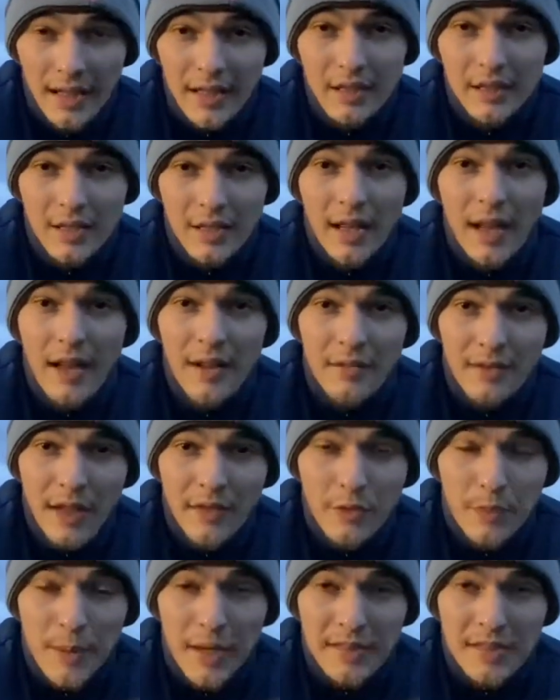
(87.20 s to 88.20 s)
have
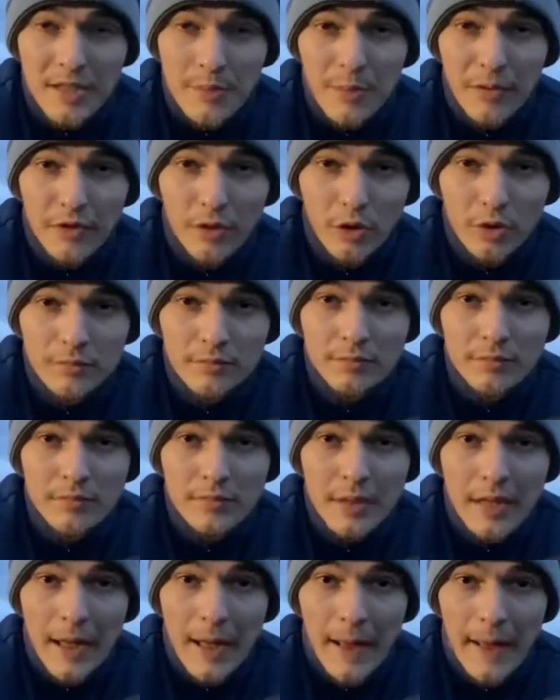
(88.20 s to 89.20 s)
a practice before,
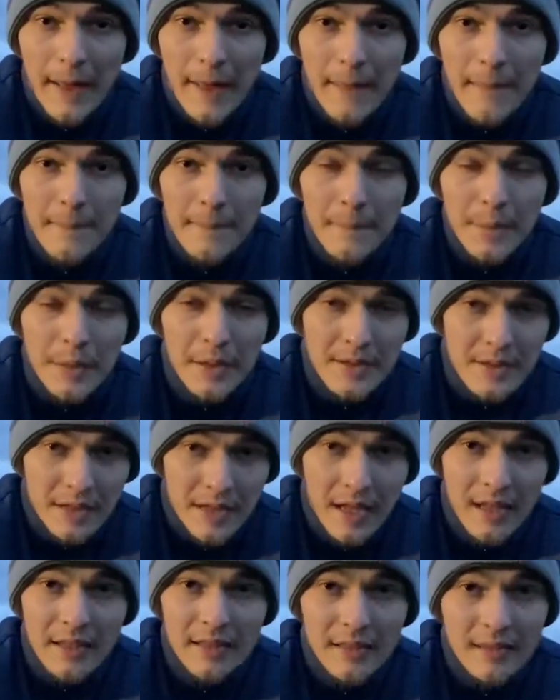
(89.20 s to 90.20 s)
because
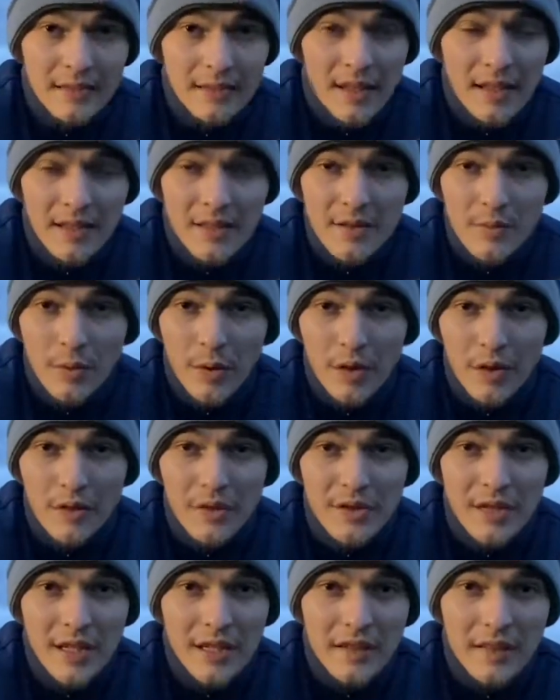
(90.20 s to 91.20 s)
again, that's one of those
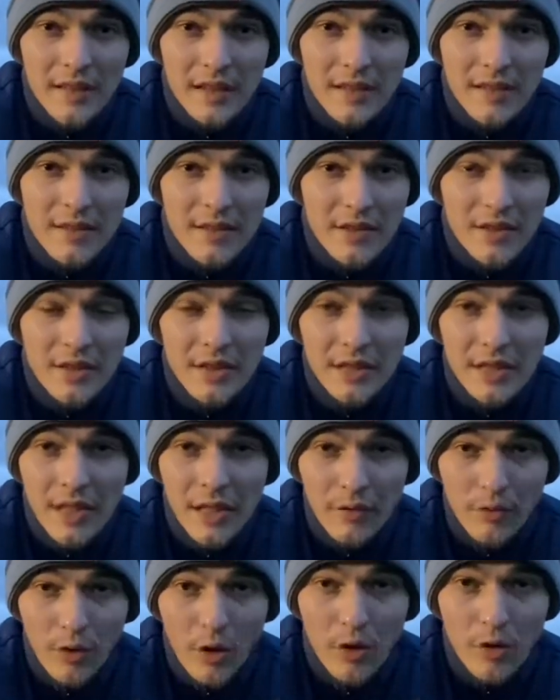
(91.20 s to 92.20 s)
key things that you can
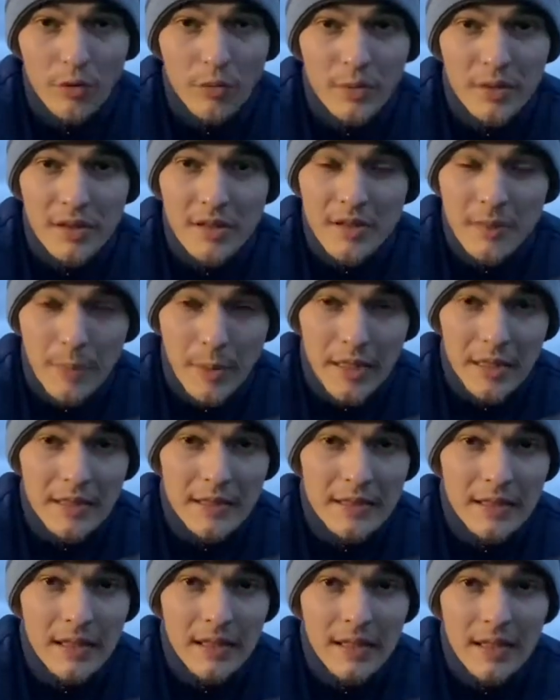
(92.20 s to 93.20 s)
get wrong with the
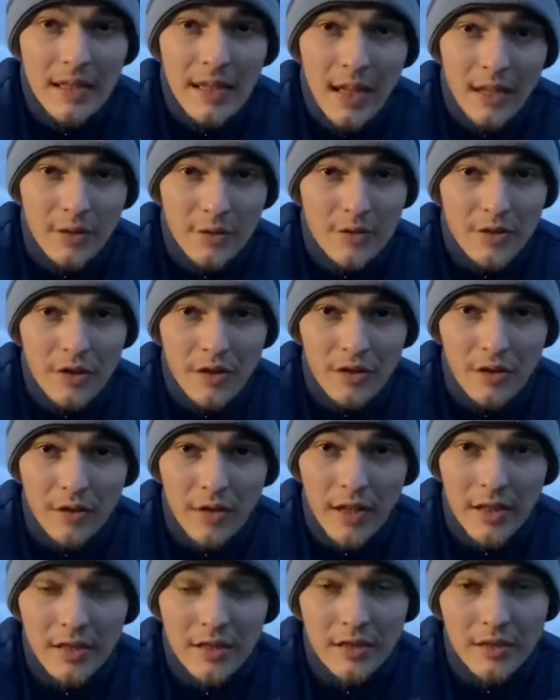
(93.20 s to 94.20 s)
speed and also the
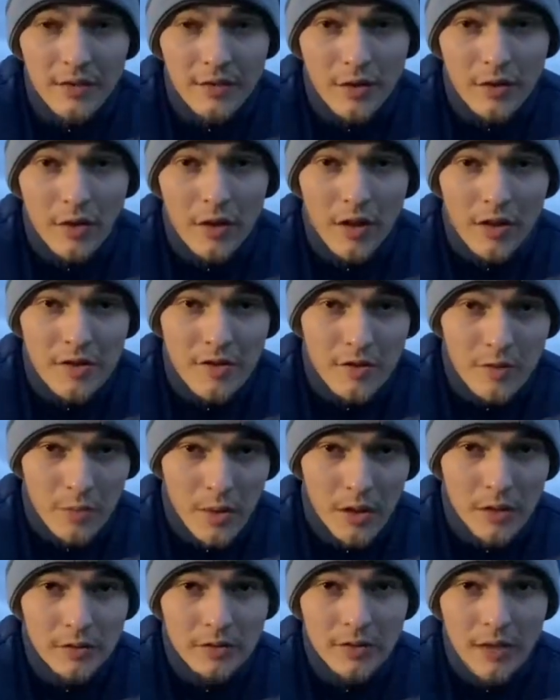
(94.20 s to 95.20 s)
gradient of the grass as
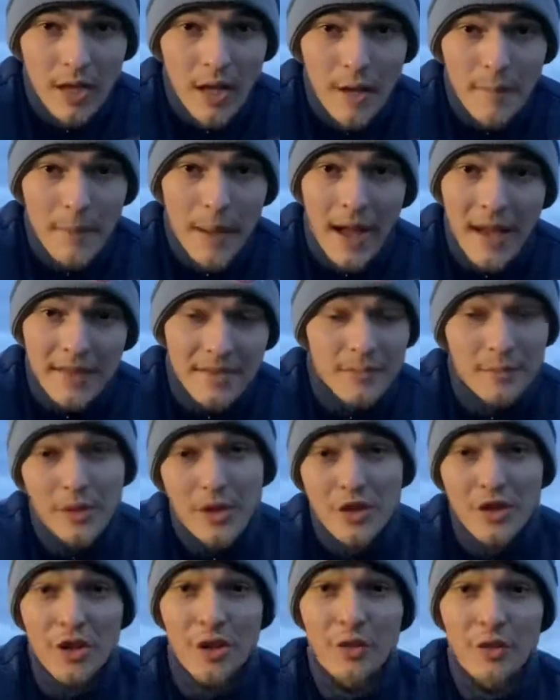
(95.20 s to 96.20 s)
well, as I'm going to
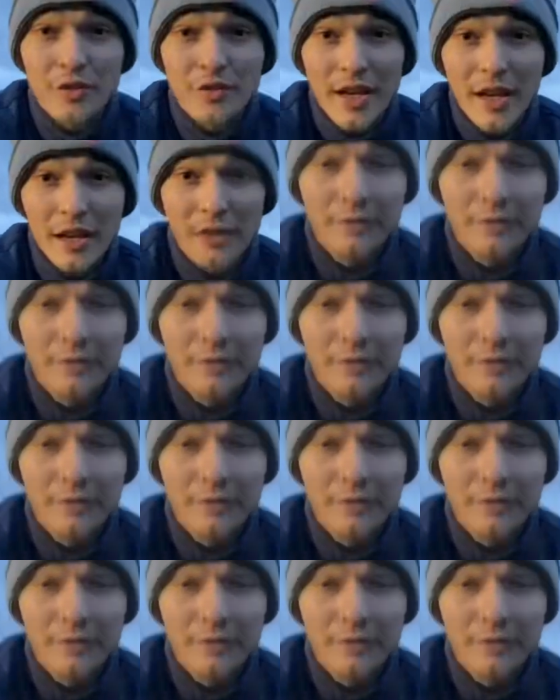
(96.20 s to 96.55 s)
show you now.